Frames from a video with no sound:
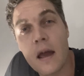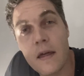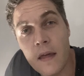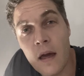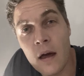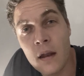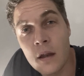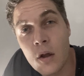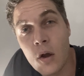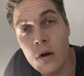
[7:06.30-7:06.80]
the
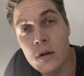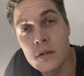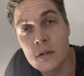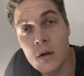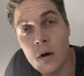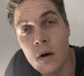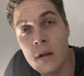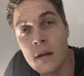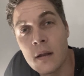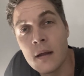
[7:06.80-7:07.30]
undercoat's
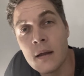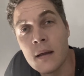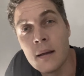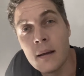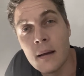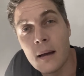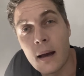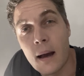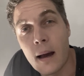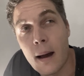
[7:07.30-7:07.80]
on.
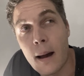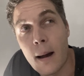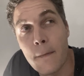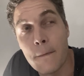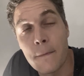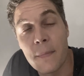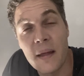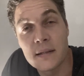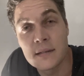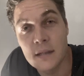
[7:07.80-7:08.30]

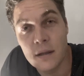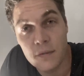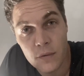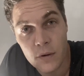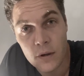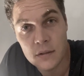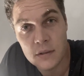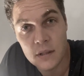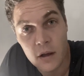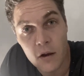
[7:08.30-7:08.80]
That's our
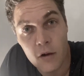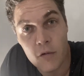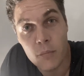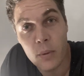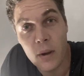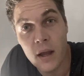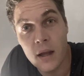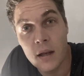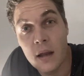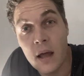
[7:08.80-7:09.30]
first layer of
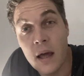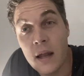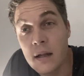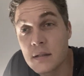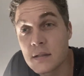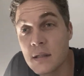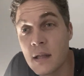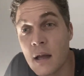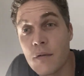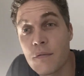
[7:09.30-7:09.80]
paint, and
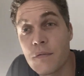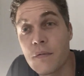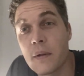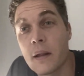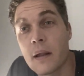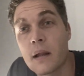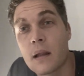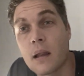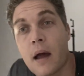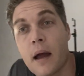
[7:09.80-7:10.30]
it's now
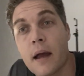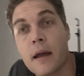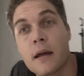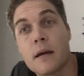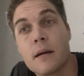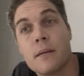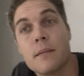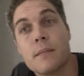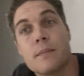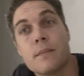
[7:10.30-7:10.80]
feeling like
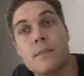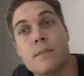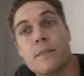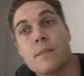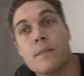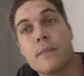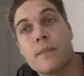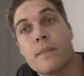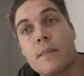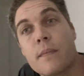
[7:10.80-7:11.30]

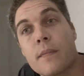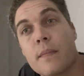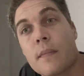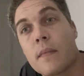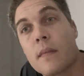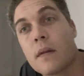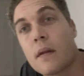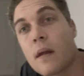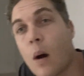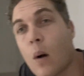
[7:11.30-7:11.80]

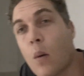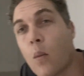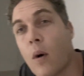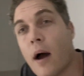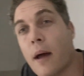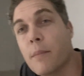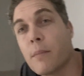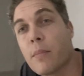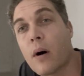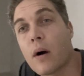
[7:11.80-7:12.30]
a
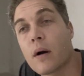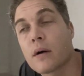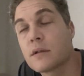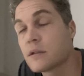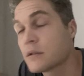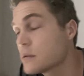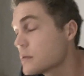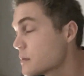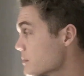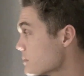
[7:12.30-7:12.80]
white
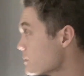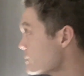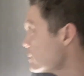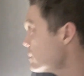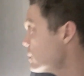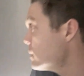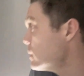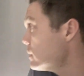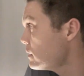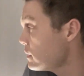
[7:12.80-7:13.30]
box.
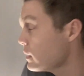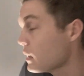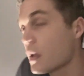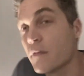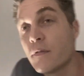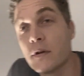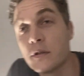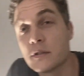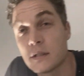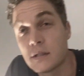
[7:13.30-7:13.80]
It
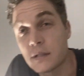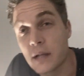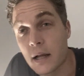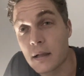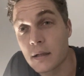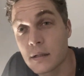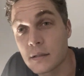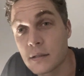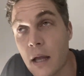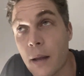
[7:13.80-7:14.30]
feels
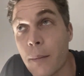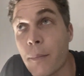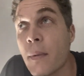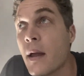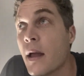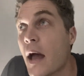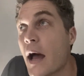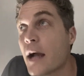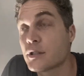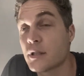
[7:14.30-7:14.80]
exactly the same.
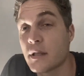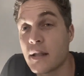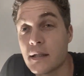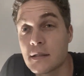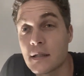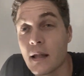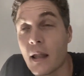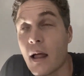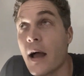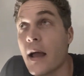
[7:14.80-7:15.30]
Actually, that's
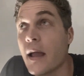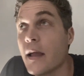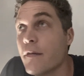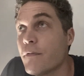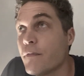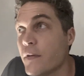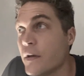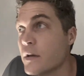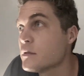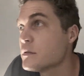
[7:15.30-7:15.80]
a lie. It
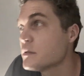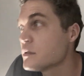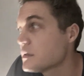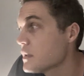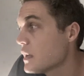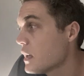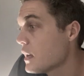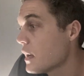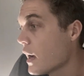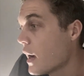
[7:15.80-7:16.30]

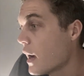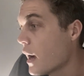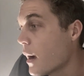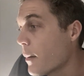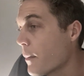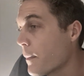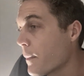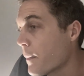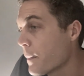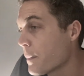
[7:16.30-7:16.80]
feels,
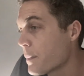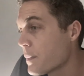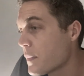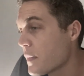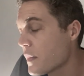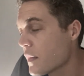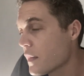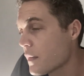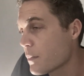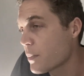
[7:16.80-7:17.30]

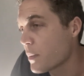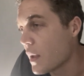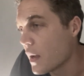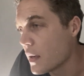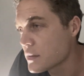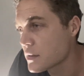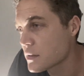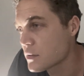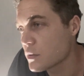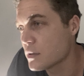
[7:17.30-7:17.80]
the
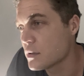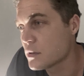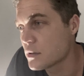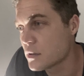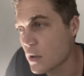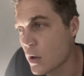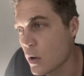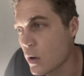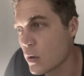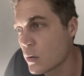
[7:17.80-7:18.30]
plaster is
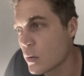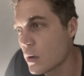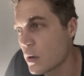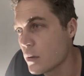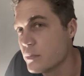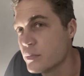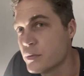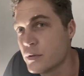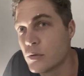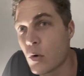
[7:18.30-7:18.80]
so
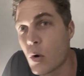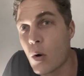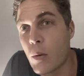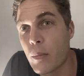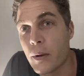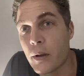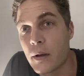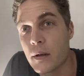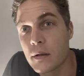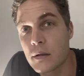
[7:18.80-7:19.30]

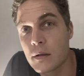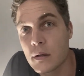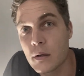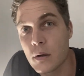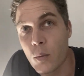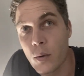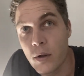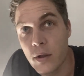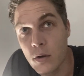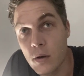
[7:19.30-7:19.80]
absorbent
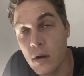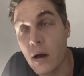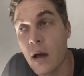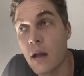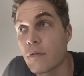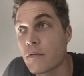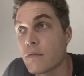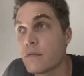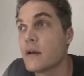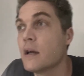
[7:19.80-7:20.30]
when you're kind
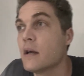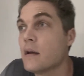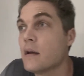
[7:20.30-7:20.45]
of